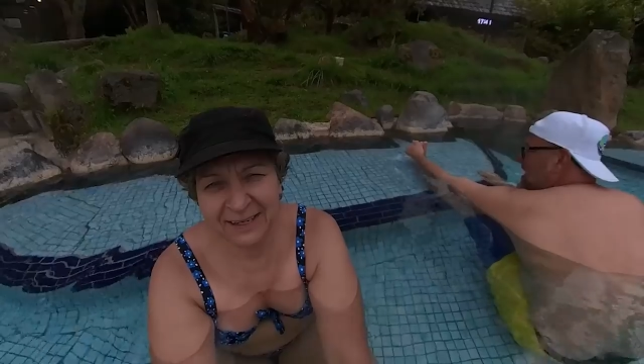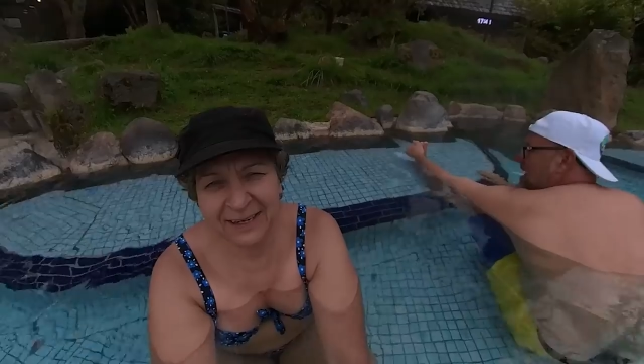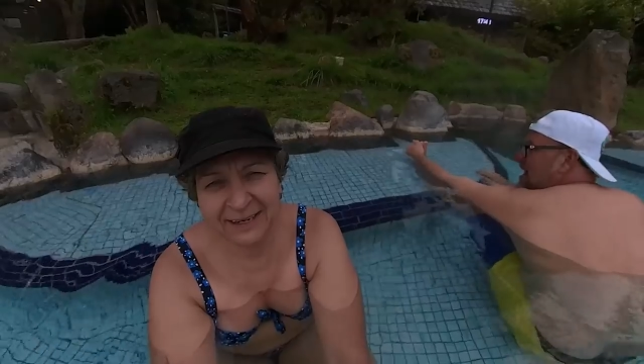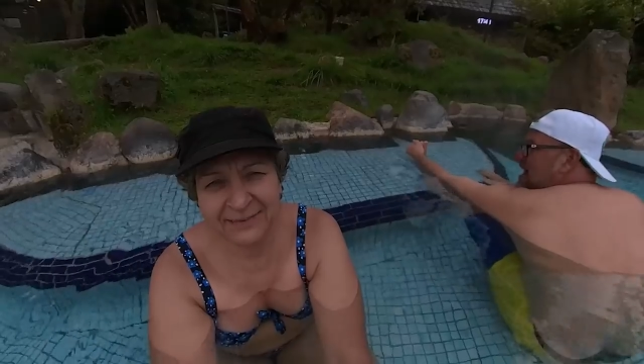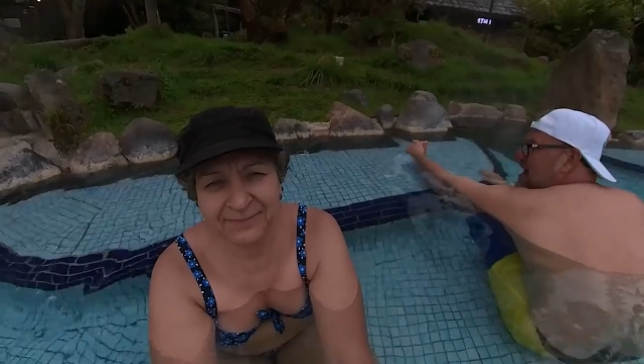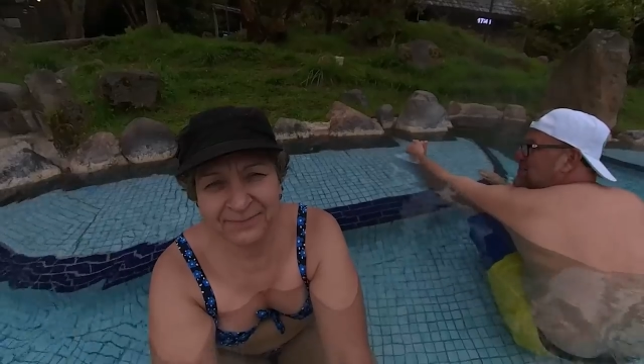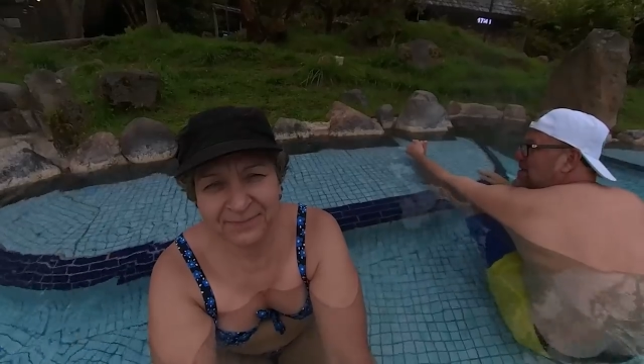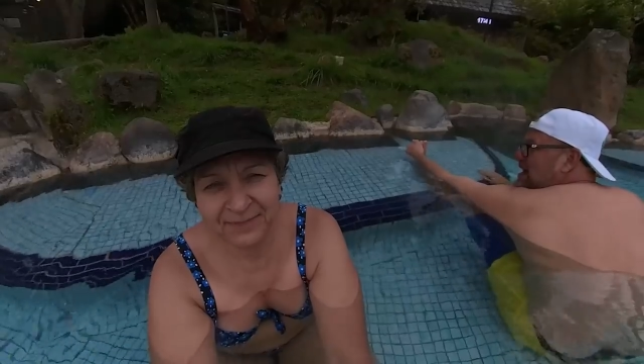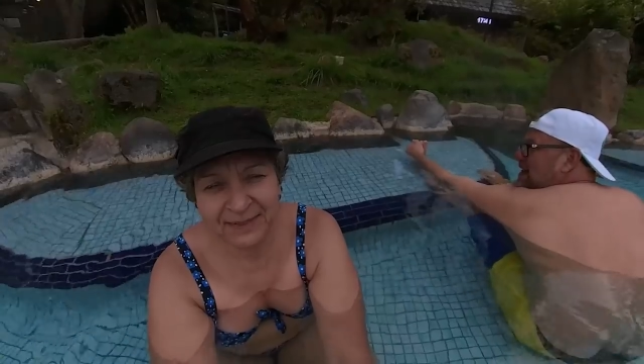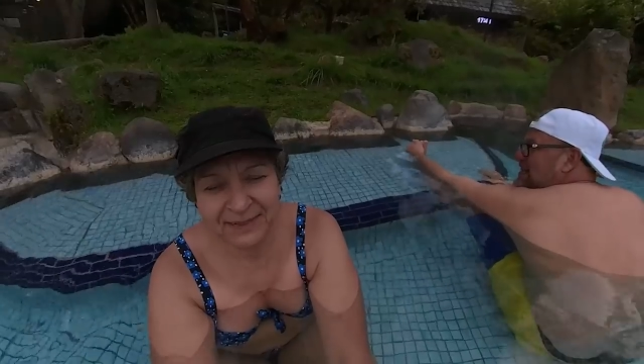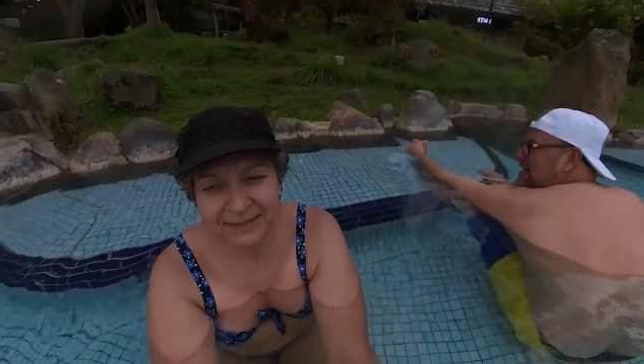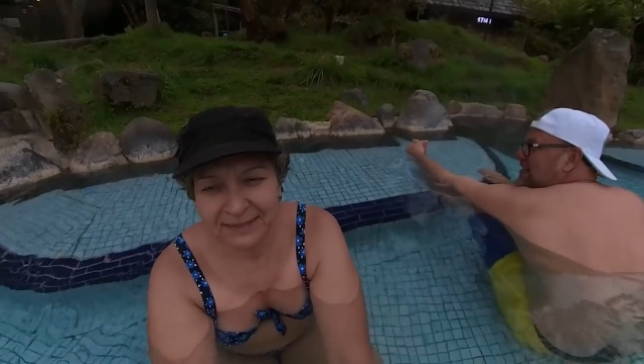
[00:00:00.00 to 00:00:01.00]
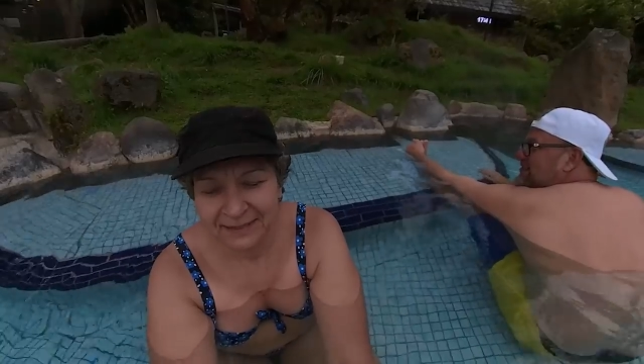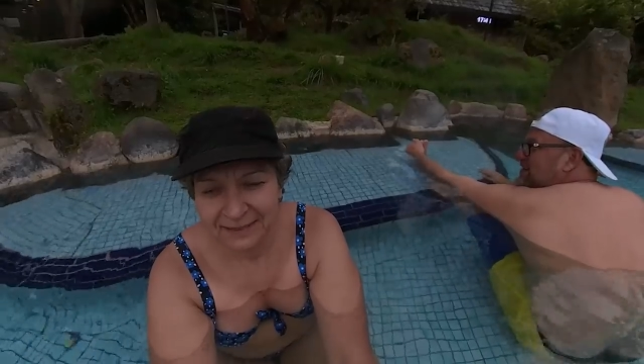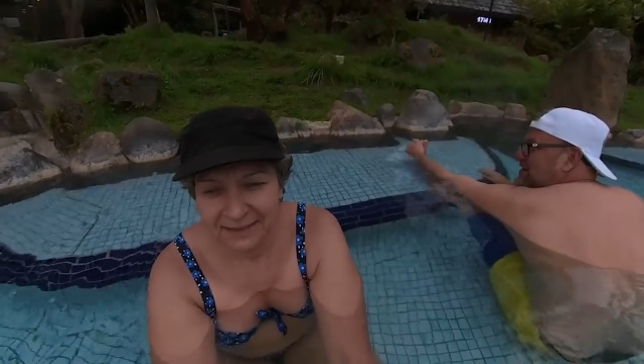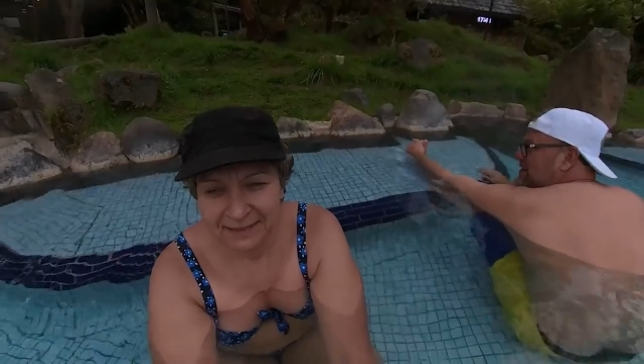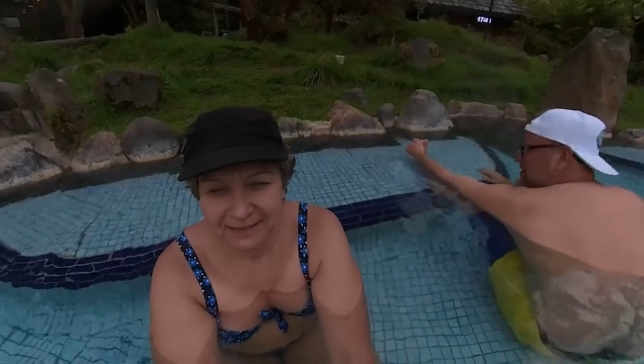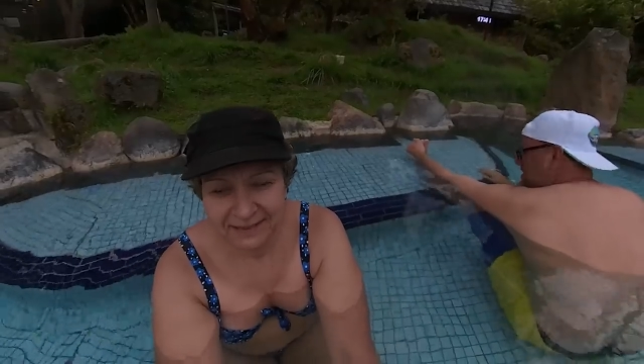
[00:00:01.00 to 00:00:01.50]
All right. I'm not
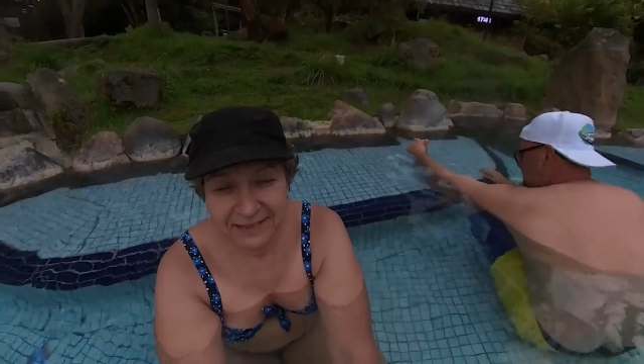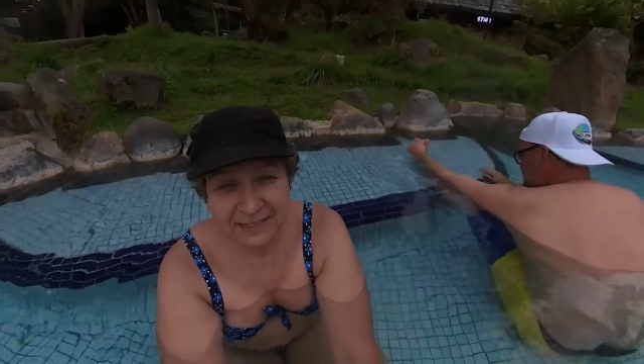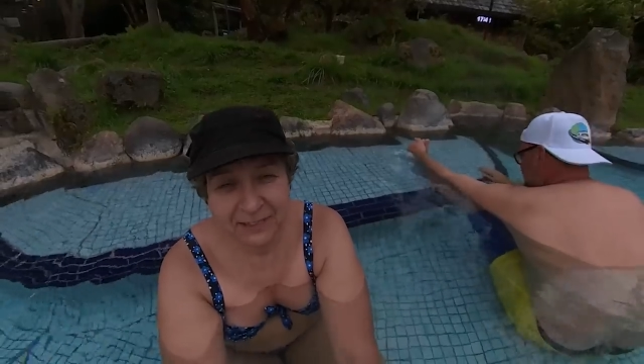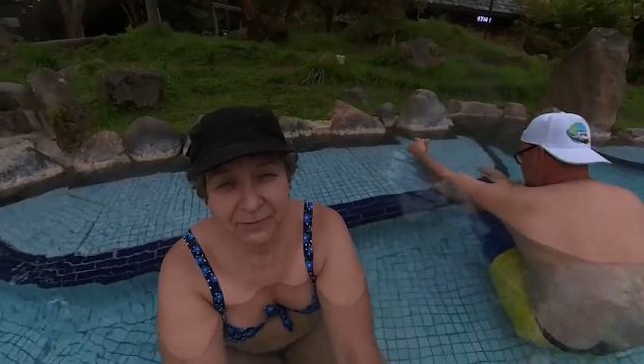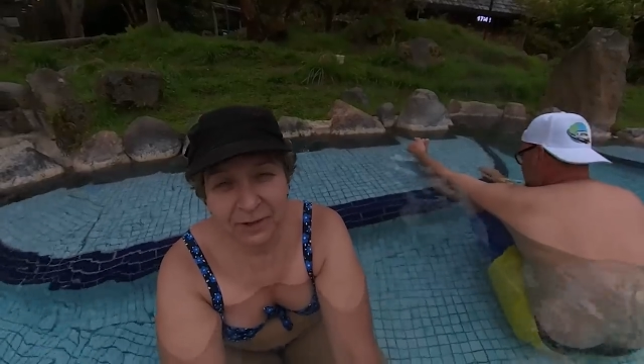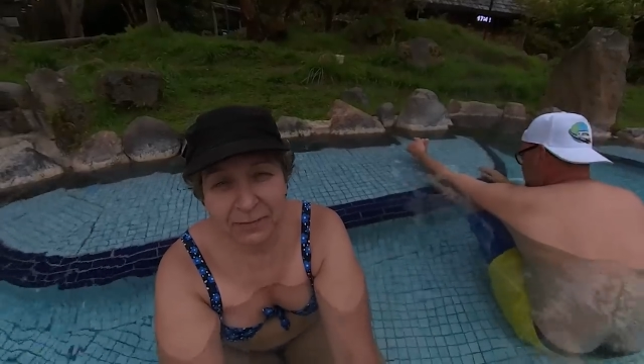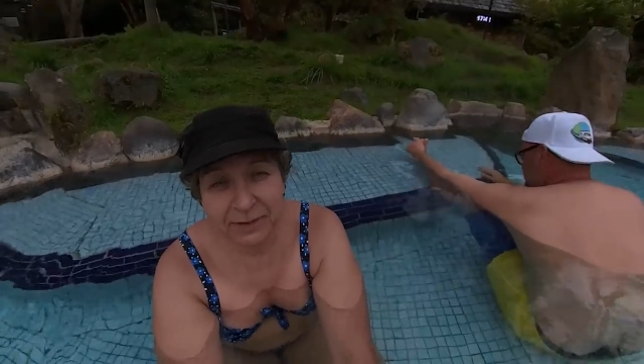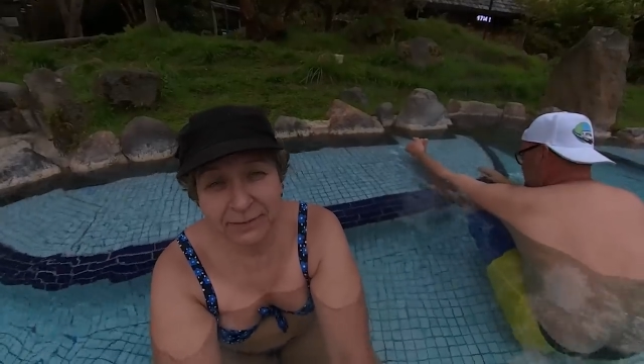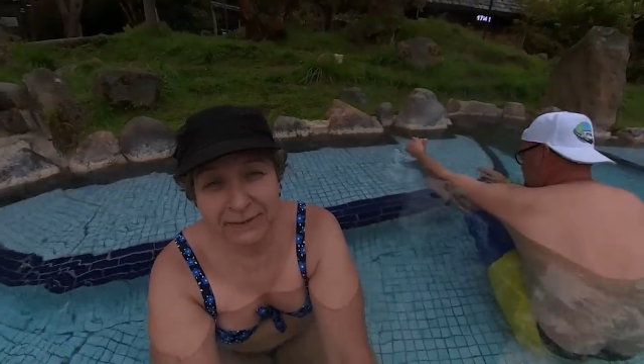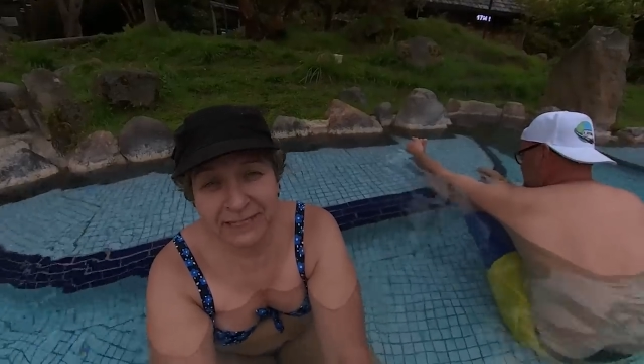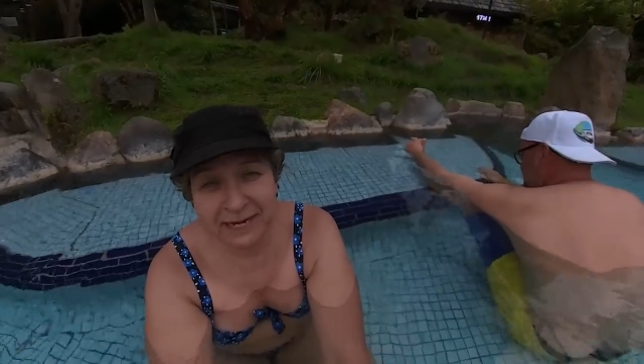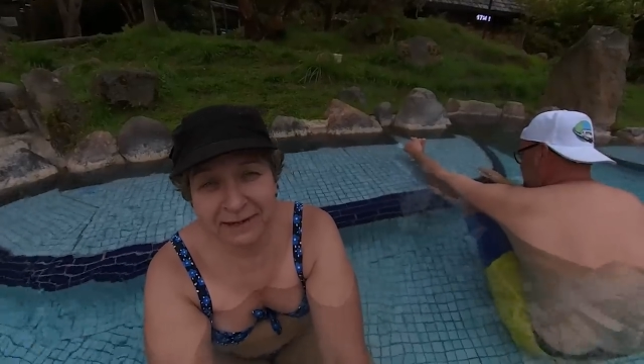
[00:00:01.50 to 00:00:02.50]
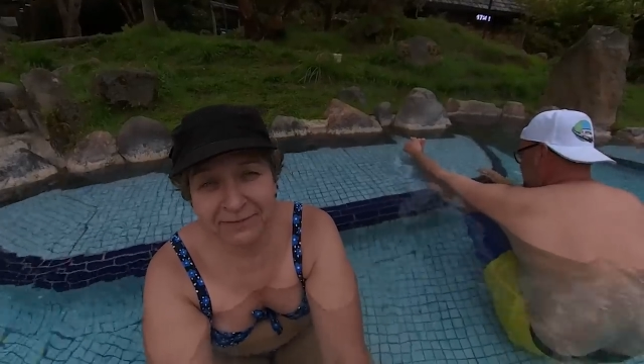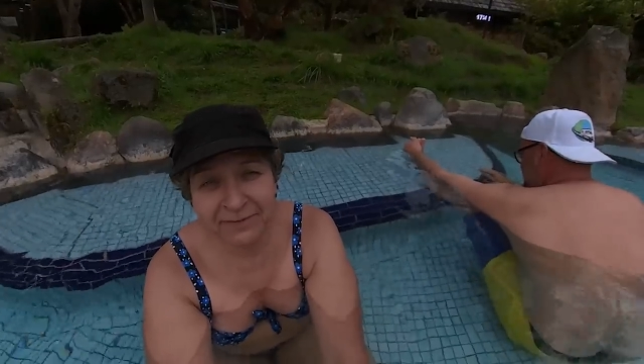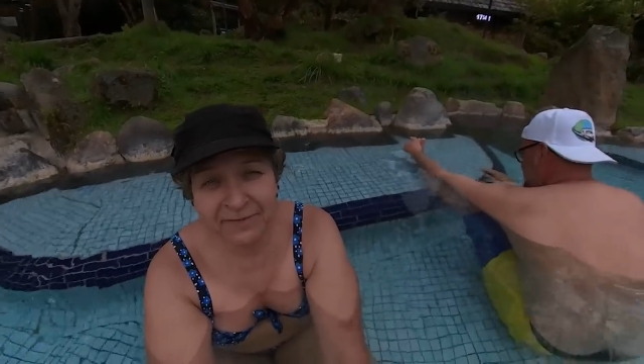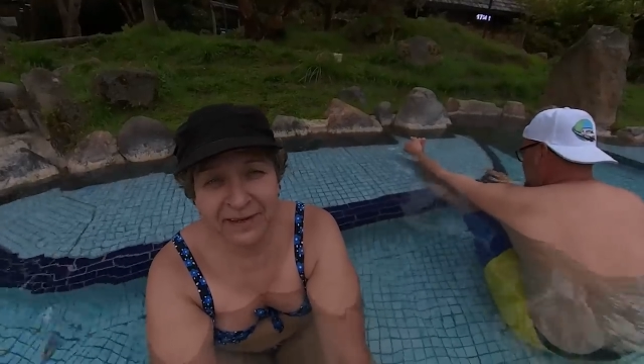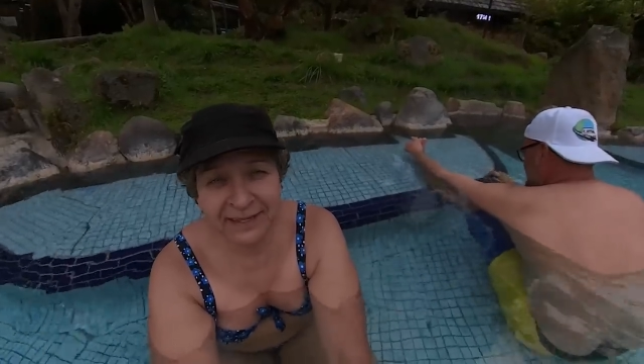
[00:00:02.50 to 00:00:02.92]
leaving. This is where we retire from